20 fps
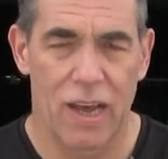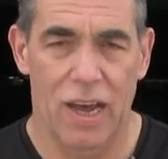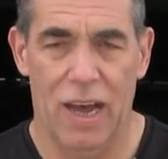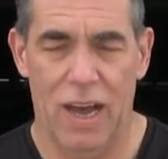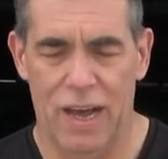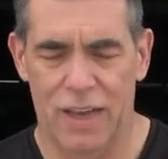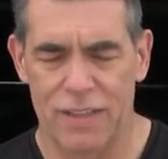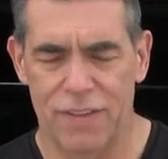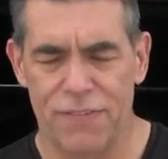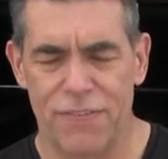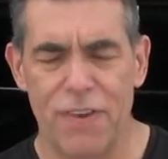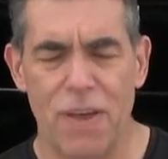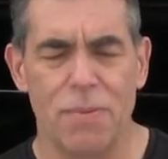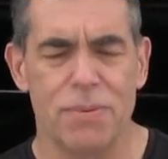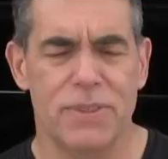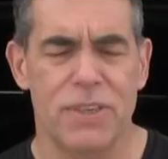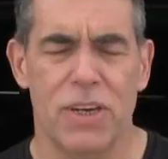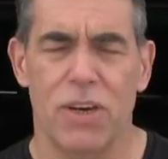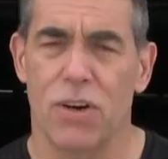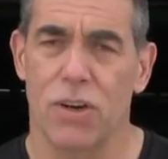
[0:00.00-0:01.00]
Uh, the
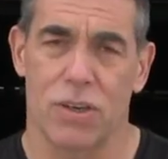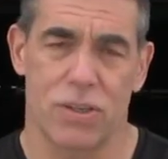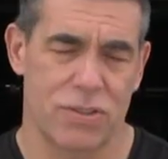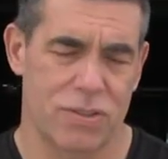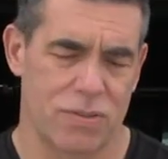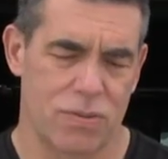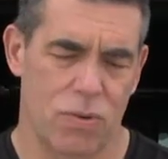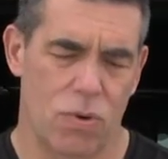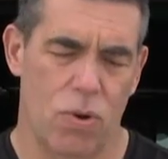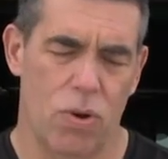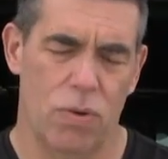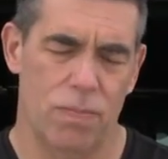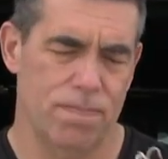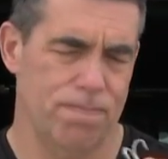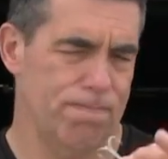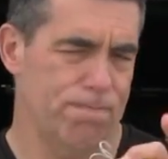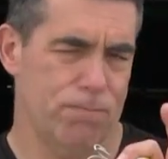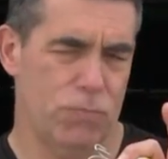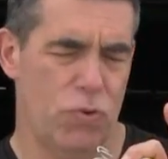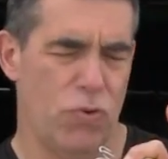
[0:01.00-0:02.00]
VMC hooks,
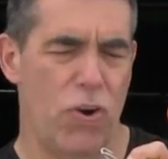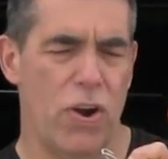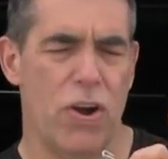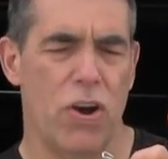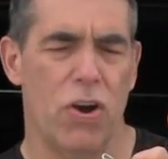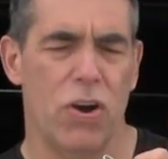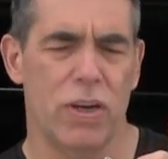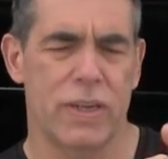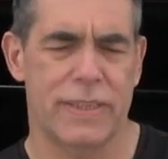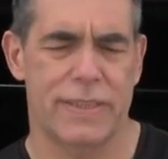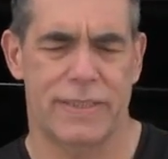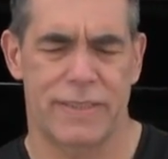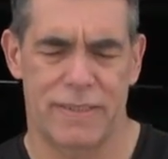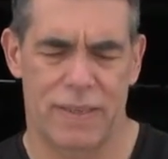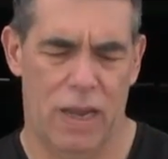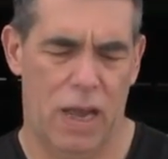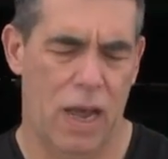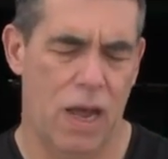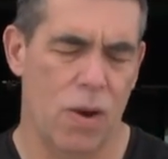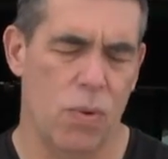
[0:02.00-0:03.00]
great hooks,
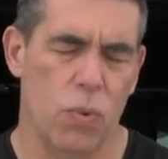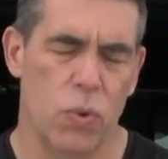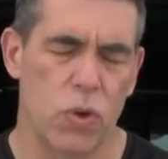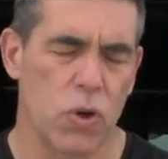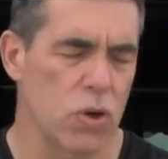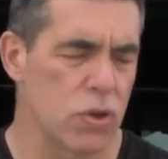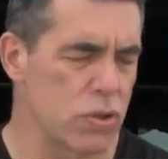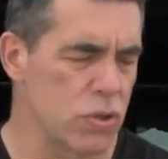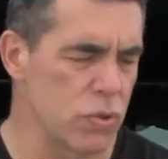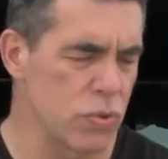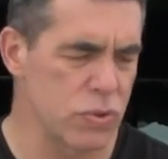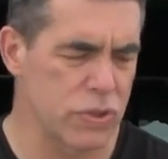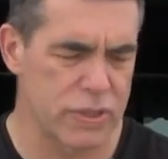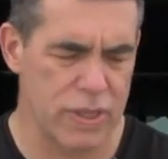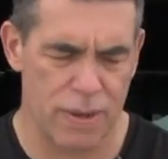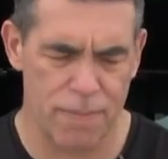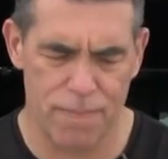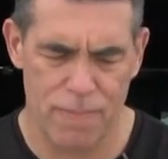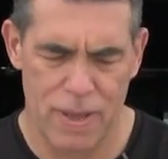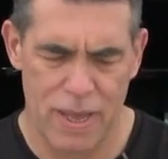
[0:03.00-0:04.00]
uh, we all use
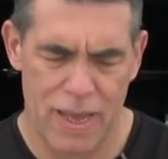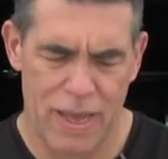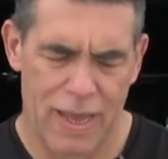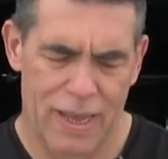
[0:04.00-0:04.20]
them.